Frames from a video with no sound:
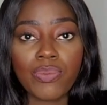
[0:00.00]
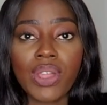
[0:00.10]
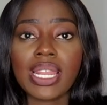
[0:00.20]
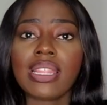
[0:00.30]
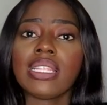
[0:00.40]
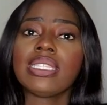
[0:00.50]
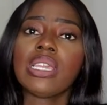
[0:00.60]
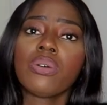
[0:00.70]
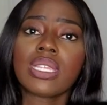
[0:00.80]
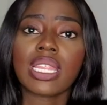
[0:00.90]
find out the
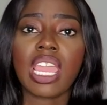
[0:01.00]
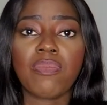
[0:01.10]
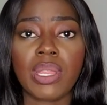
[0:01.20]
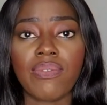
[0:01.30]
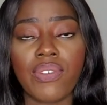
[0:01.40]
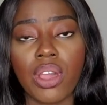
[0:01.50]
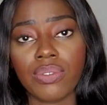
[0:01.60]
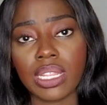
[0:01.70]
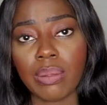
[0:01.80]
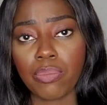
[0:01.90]
deals that they've been
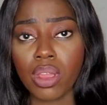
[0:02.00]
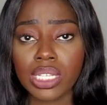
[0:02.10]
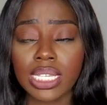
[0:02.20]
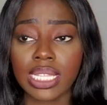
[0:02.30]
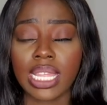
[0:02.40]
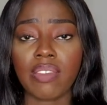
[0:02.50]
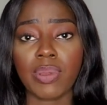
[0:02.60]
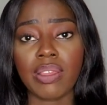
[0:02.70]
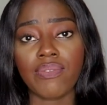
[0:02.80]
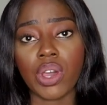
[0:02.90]
involved in, the projects that they've
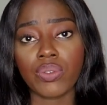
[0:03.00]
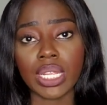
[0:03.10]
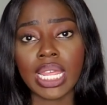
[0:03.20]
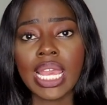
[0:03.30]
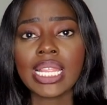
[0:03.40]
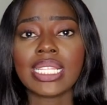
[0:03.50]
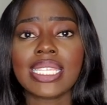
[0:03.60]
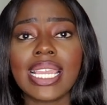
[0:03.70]
been involved in, the